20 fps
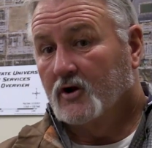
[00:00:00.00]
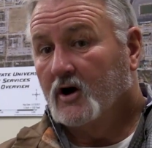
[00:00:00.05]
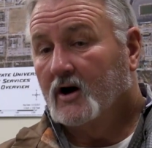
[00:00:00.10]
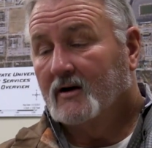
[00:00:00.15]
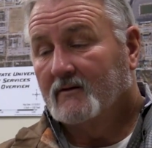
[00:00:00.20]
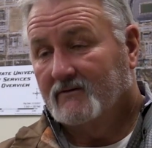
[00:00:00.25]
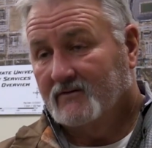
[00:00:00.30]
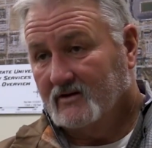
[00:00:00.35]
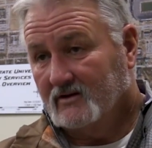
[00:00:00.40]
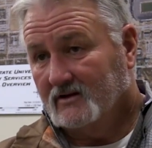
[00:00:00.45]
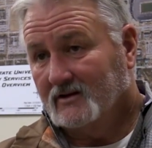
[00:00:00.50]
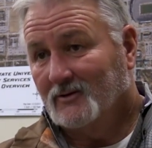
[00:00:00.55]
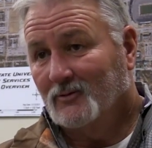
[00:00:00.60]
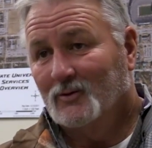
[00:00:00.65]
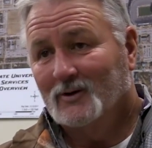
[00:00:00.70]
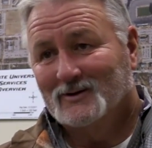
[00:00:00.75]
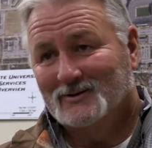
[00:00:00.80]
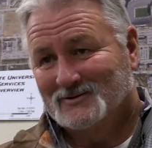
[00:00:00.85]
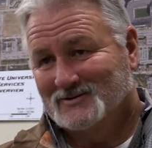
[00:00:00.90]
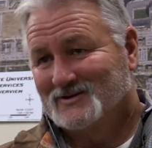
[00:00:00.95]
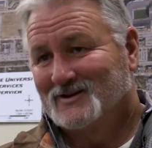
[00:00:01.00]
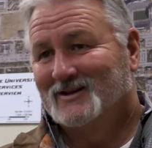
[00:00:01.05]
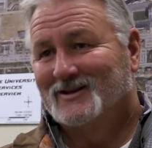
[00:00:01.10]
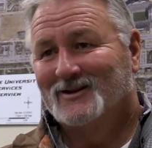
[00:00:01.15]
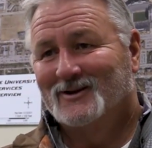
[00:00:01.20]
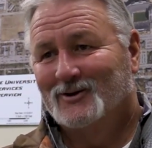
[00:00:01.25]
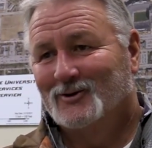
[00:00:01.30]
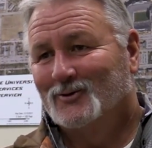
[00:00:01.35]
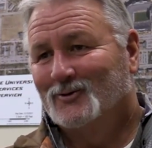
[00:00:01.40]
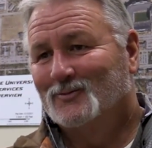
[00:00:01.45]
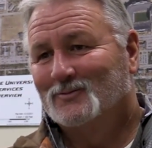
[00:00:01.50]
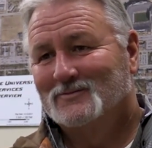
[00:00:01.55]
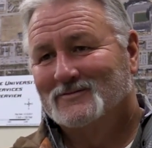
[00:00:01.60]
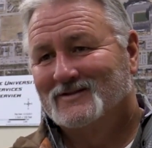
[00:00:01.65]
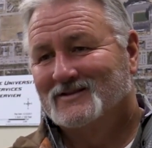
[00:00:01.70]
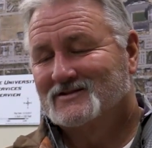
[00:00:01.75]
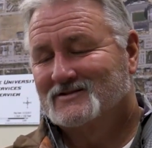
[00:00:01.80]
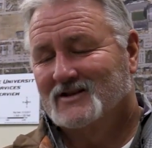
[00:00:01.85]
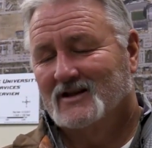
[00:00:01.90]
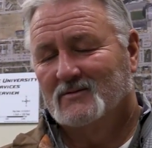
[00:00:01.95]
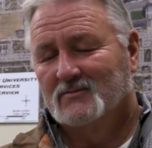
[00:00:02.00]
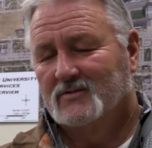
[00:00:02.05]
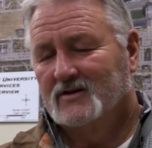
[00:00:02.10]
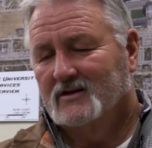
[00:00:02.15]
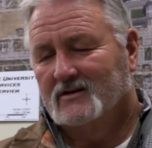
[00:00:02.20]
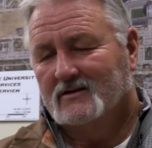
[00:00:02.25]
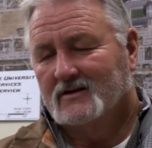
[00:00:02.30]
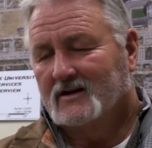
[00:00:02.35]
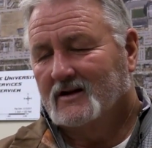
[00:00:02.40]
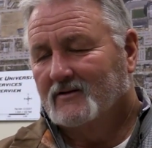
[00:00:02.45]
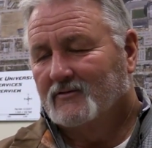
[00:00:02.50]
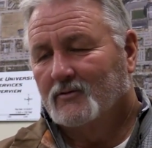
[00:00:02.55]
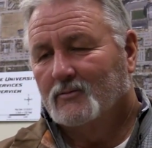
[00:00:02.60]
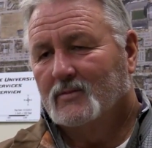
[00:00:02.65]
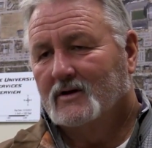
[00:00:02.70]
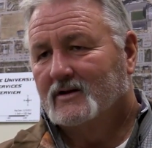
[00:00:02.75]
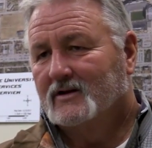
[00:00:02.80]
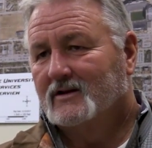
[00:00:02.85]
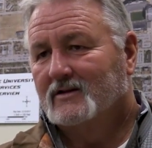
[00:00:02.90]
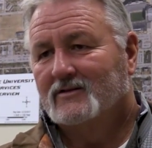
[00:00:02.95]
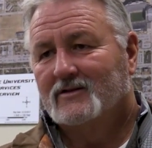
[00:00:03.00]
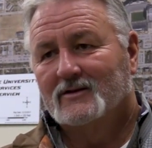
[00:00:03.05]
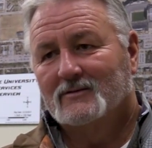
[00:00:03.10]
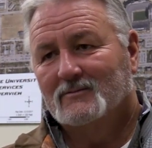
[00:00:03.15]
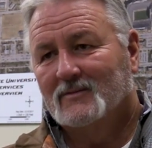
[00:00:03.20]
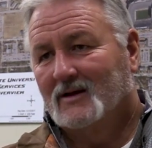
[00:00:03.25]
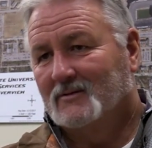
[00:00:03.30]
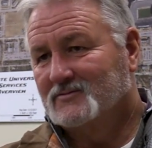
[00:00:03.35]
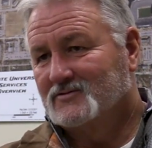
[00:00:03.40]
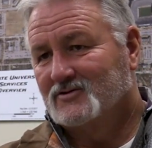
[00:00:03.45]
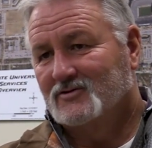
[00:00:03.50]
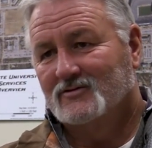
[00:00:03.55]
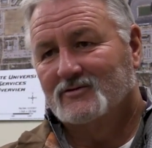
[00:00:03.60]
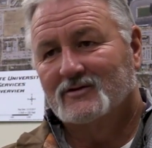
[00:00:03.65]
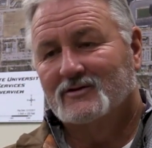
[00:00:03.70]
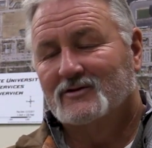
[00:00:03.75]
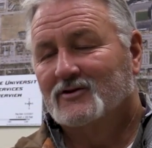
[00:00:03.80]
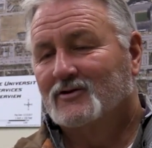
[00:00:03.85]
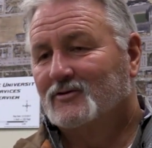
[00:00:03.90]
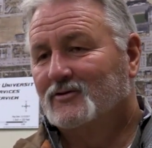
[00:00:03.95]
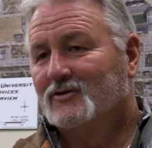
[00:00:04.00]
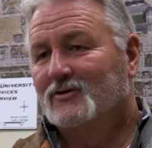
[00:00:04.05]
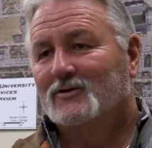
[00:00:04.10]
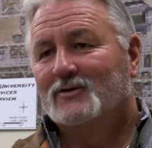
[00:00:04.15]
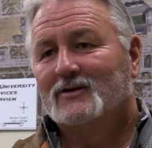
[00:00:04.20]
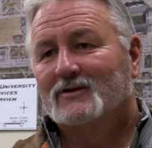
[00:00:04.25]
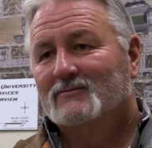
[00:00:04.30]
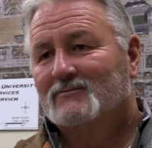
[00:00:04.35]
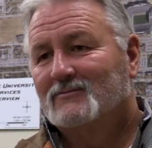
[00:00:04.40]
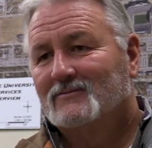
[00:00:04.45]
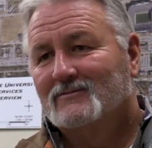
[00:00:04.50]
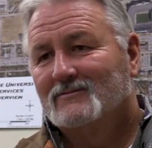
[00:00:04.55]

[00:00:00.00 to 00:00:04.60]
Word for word: not feeling well, stay home. Same thing that everybody that I'm sure that your unit